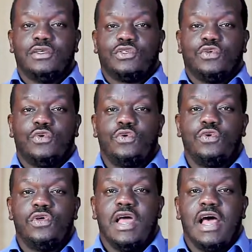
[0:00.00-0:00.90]
So,
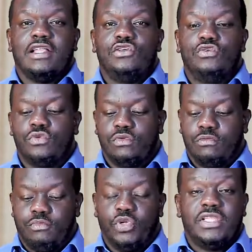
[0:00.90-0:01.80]
how do you
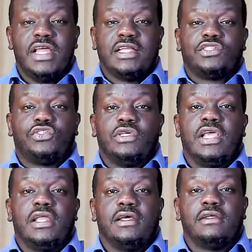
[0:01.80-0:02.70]
put that
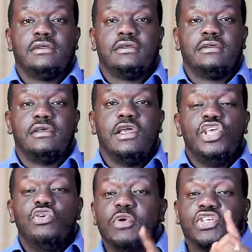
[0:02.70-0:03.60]
together?
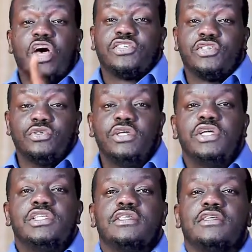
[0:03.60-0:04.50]
You must hustle.
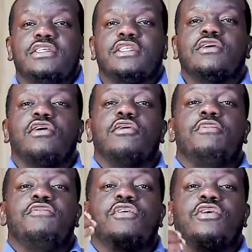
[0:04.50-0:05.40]
Jesus said, Come
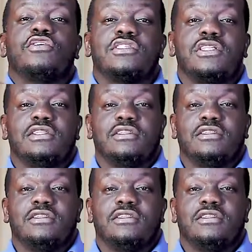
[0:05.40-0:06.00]
if you're hustling,